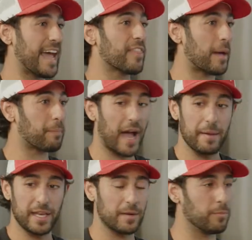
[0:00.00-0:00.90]
and now that
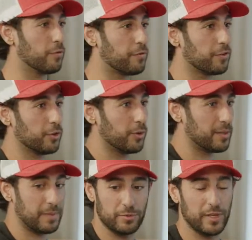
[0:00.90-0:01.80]
pipe can move
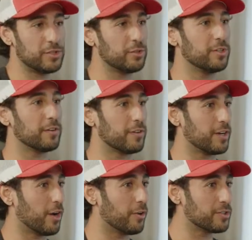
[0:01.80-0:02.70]
fluid between two different
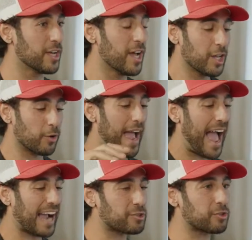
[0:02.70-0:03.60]
nodes. You're
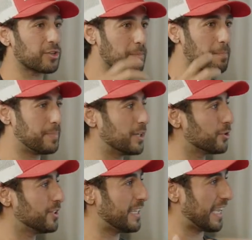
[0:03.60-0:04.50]
actually
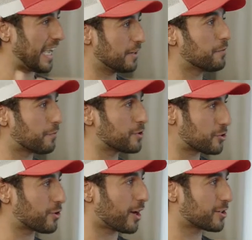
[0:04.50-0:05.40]
building
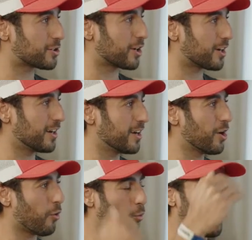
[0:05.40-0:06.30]
infrastructure
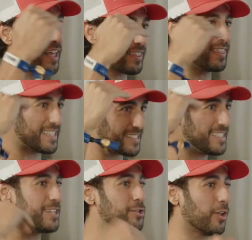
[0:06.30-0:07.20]
with this
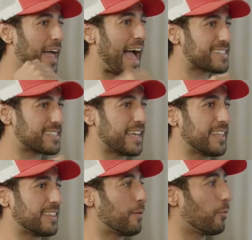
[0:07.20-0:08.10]
digital asset
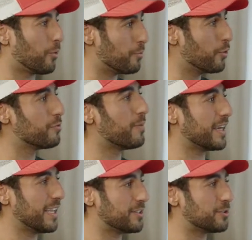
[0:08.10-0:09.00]
that then will move
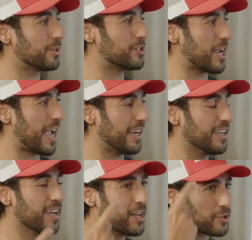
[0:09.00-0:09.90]
money into a
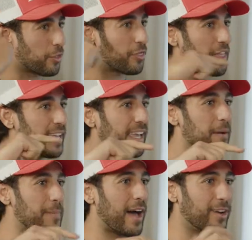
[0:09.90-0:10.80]
chain. So thinking
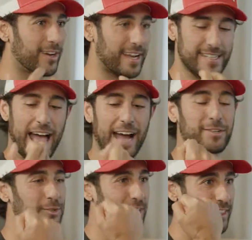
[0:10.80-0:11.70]
about it as
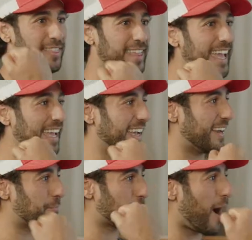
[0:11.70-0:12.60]
actually a thing
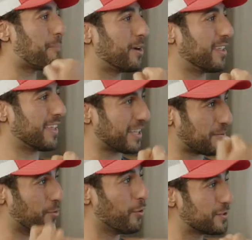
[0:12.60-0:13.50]
and a property that
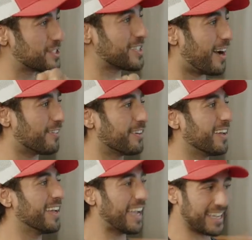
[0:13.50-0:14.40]
can move stuff
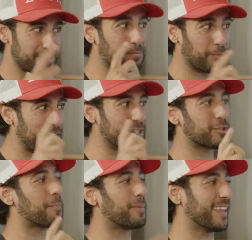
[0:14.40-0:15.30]
is pretty
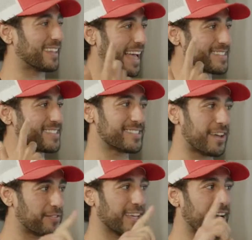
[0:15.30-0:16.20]
trippy. Like that's the
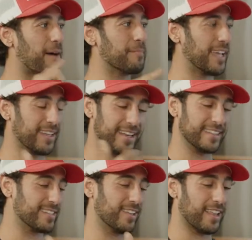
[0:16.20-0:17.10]
stuff that got me
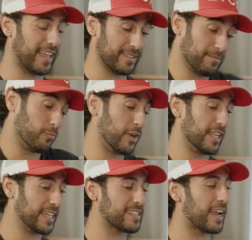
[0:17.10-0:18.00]
into like
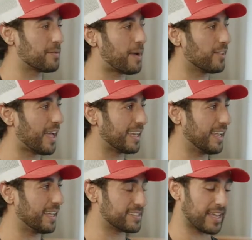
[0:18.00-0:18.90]
really excited about
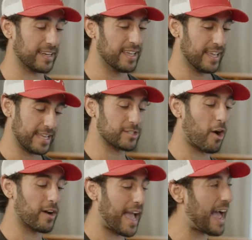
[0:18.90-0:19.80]
Lightning, is that this
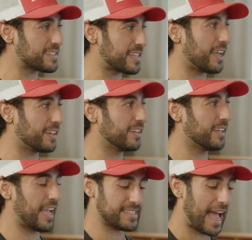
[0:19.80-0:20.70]
hard asset
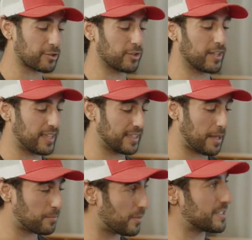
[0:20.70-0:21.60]
is actually a thing
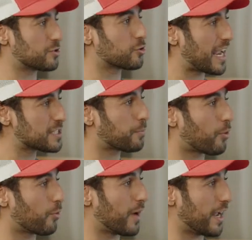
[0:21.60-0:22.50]
that is a
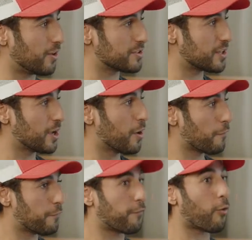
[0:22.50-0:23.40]
transport rails
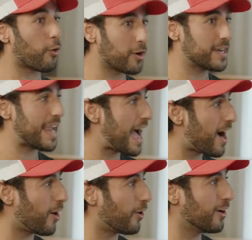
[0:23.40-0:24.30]
for
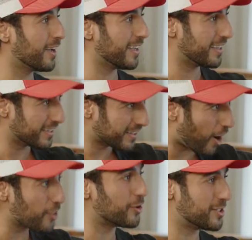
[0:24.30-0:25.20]
now
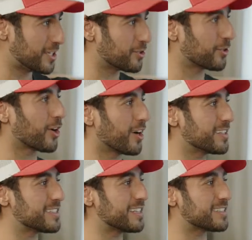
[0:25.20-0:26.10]
other digital
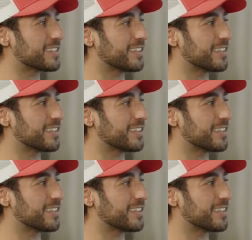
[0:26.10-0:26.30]
currencies.